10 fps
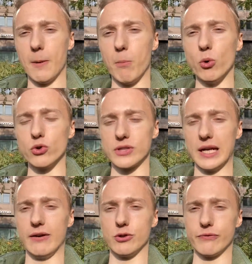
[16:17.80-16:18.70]
boost the
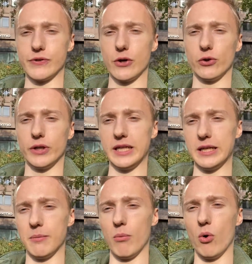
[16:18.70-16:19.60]
levels of serotonin
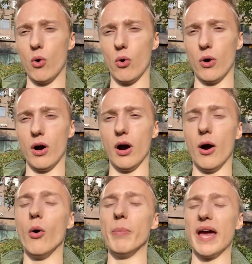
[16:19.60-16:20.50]
more
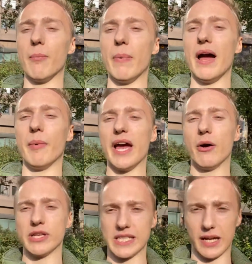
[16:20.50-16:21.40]
by
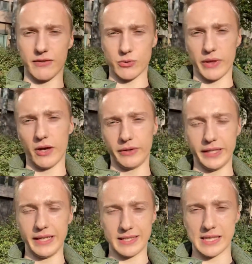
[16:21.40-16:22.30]
ourselves without
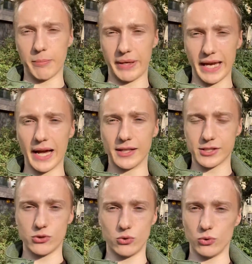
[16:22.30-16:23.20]
needing somebody else
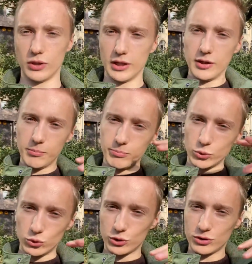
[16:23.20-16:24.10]
to
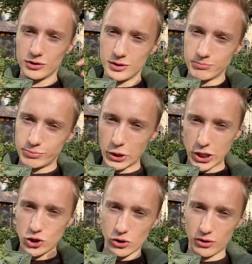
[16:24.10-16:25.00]
put
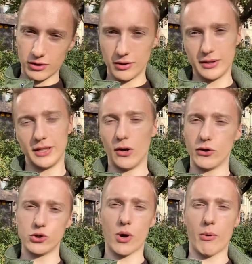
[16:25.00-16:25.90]
pressure
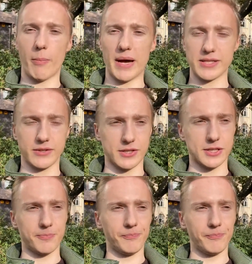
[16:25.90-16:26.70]
onto our muscles.